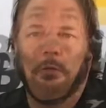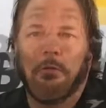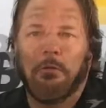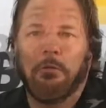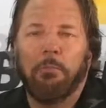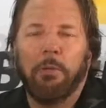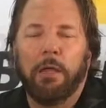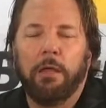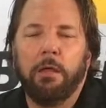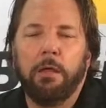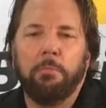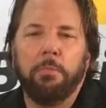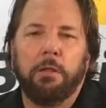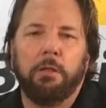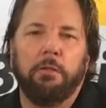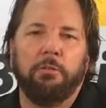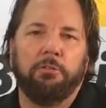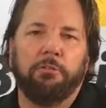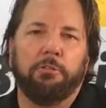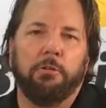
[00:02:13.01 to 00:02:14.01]
To become an
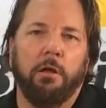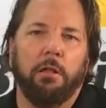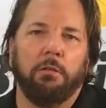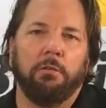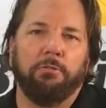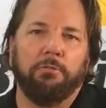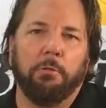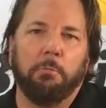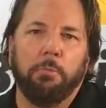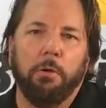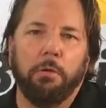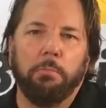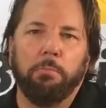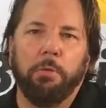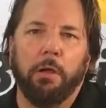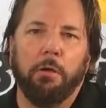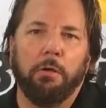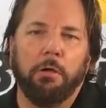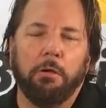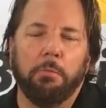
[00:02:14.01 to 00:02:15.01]
installer for Bird
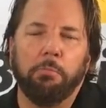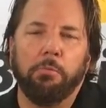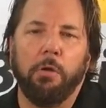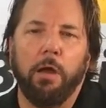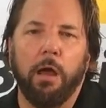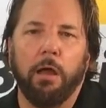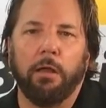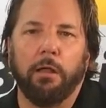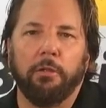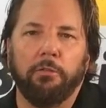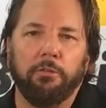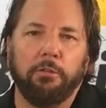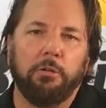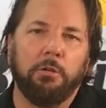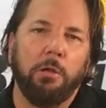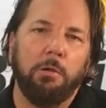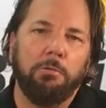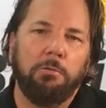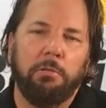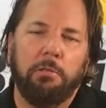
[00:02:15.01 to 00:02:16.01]
Barrier products,
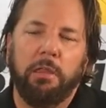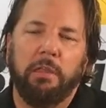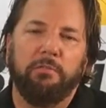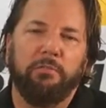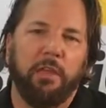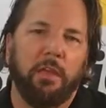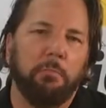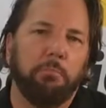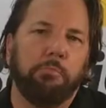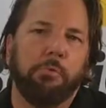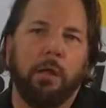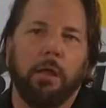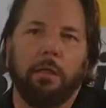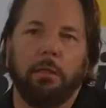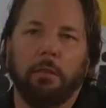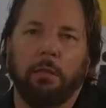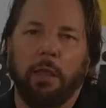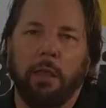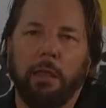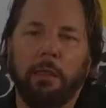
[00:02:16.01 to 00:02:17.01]
go to the
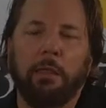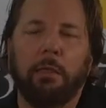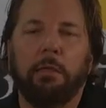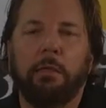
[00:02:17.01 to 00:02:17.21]
Eventbrite link